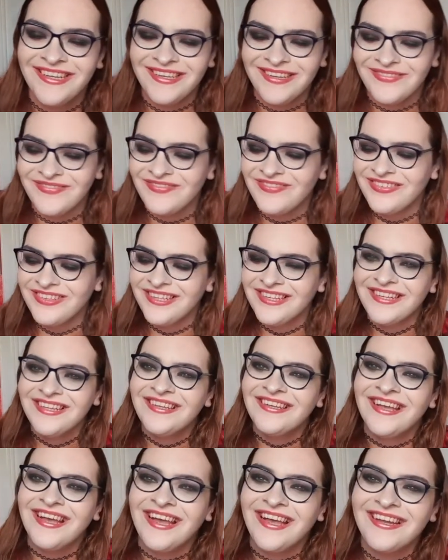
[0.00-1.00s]
um,
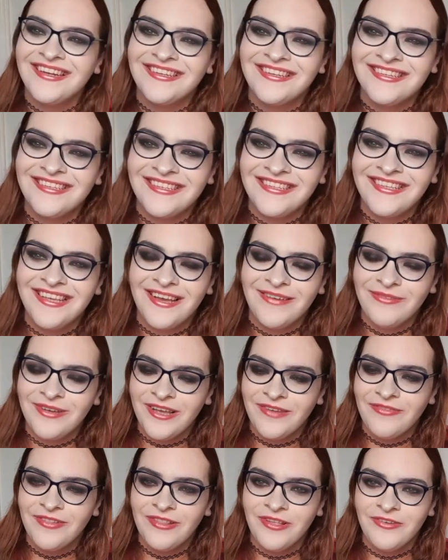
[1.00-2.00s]
and yeah we
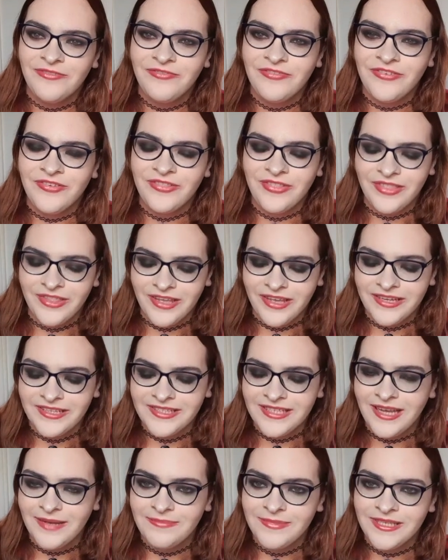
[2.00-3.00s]
have a lot of fun there
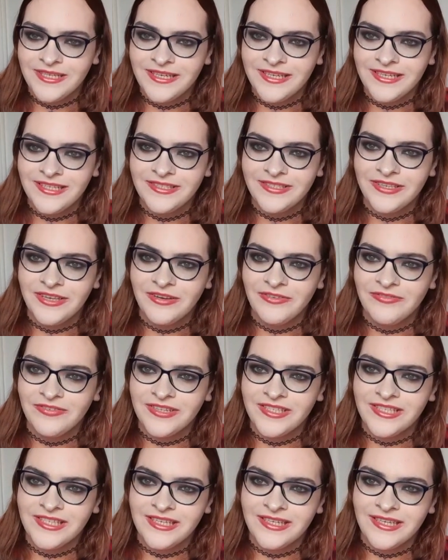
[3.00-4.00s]
tabs in it his
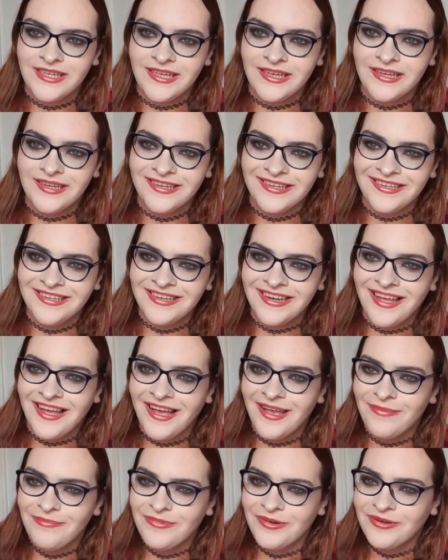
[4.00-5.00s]
girlfriend's in it and
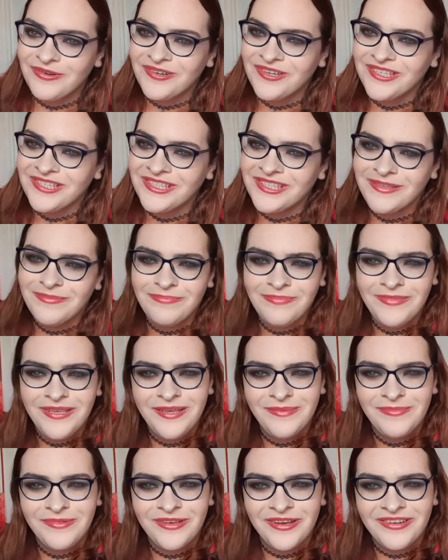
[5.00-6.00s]
i'm known as the
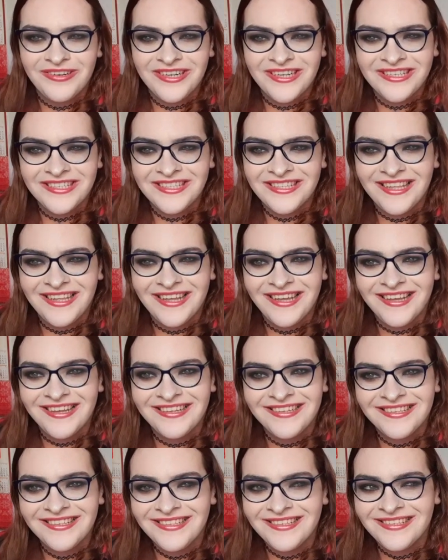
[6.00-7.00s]
meme goddess
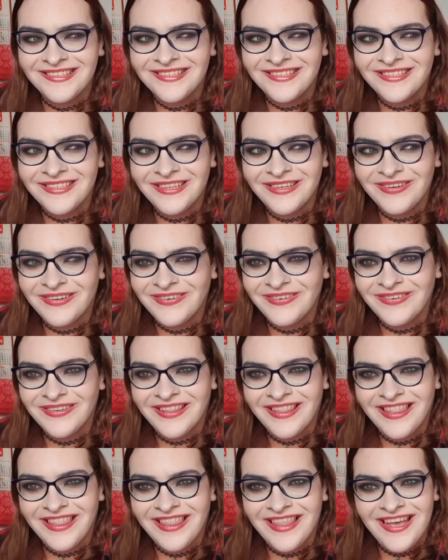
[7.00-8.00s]
there so
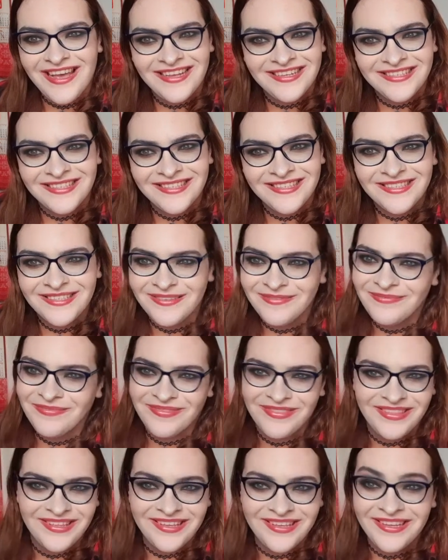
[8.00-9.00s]
that's
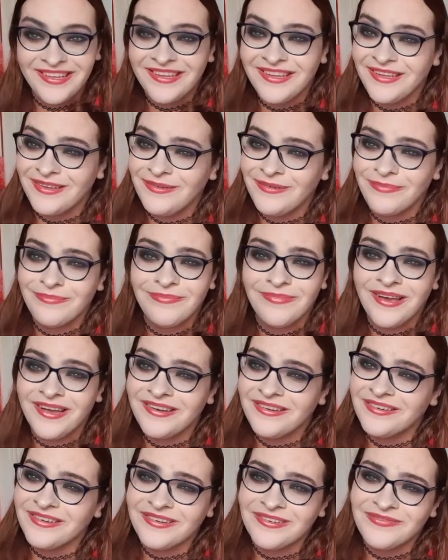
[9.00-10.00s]
something you might
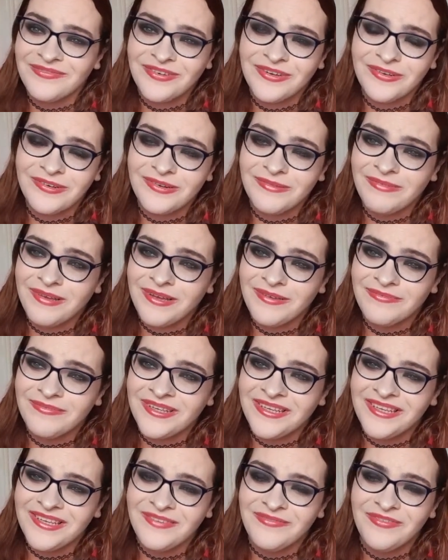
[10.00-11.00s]
not have known about
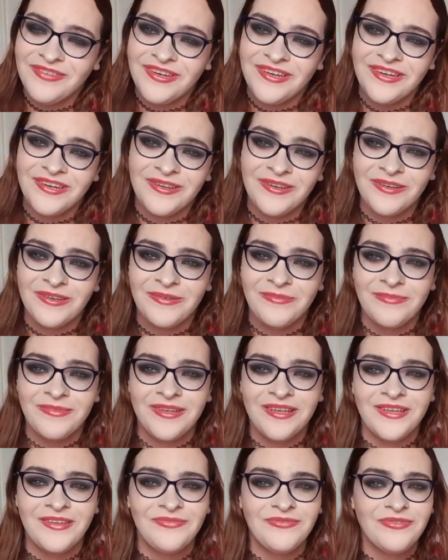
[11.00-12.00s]
me if you didn't come
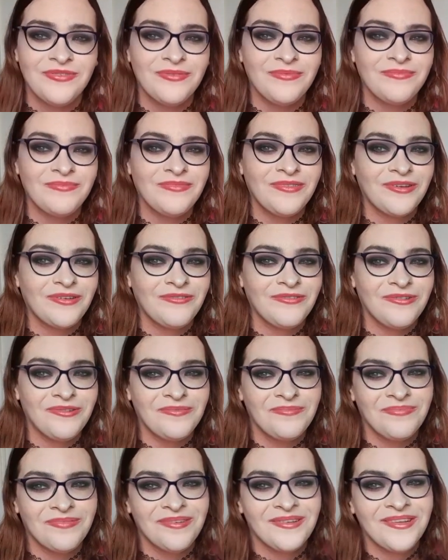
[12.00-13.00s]
here from the
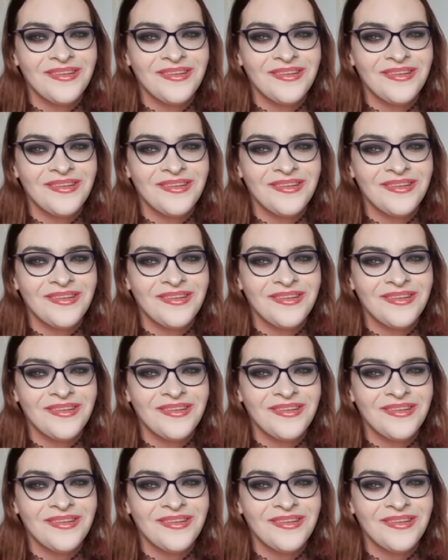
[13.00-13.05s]
group